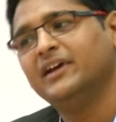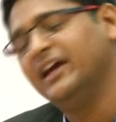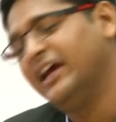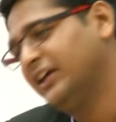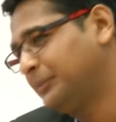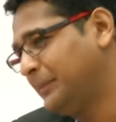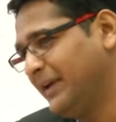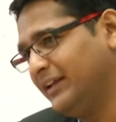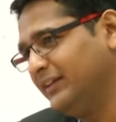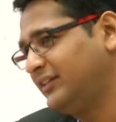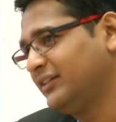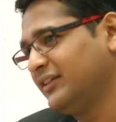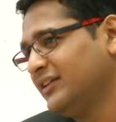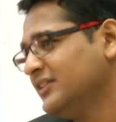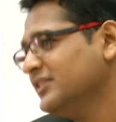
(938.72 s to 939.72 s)
Expense.
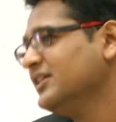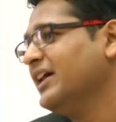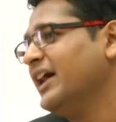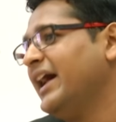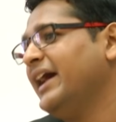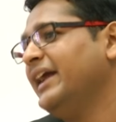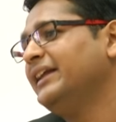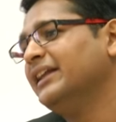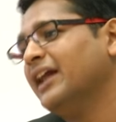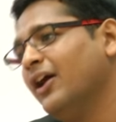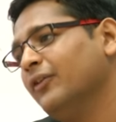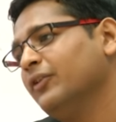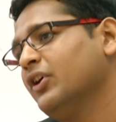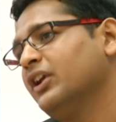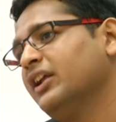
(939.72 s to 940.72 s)
Expense. And
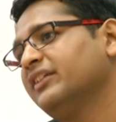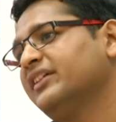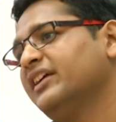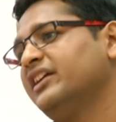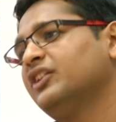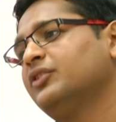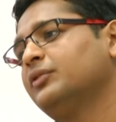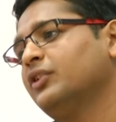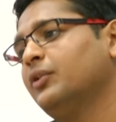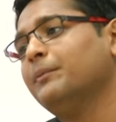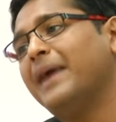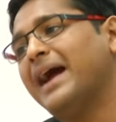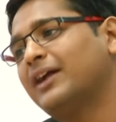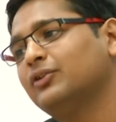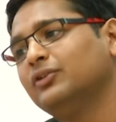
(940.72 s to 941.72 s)
now your asset is
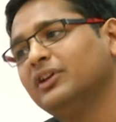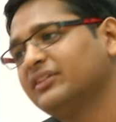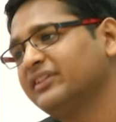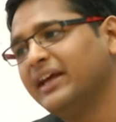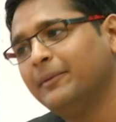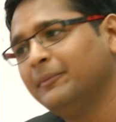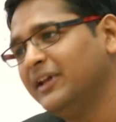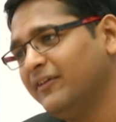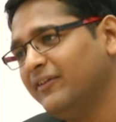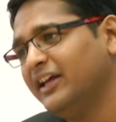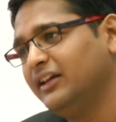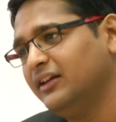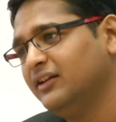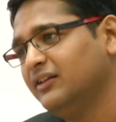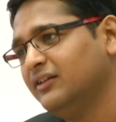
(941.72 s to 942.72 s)
back to the same
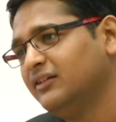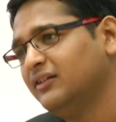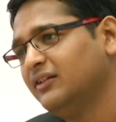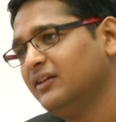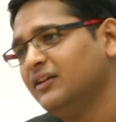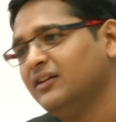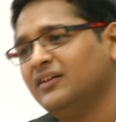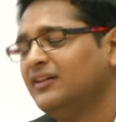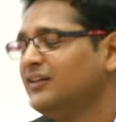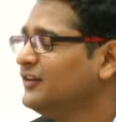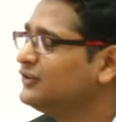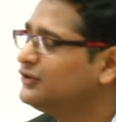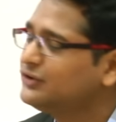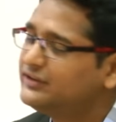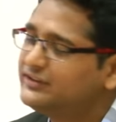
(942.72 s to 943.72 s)
level.
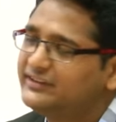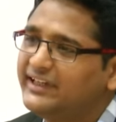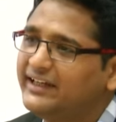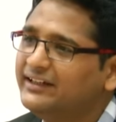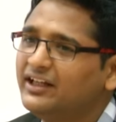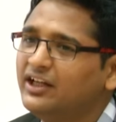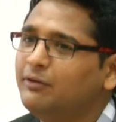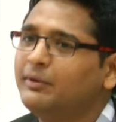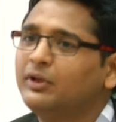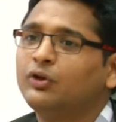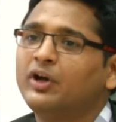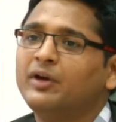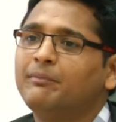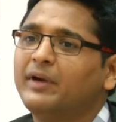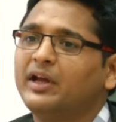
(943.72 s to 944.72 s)
So then there will be no
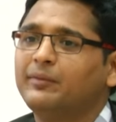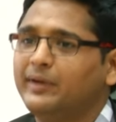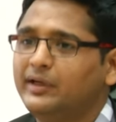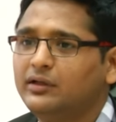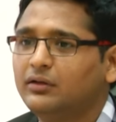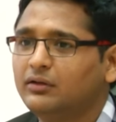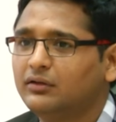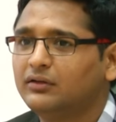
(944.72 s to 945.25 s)
impairment.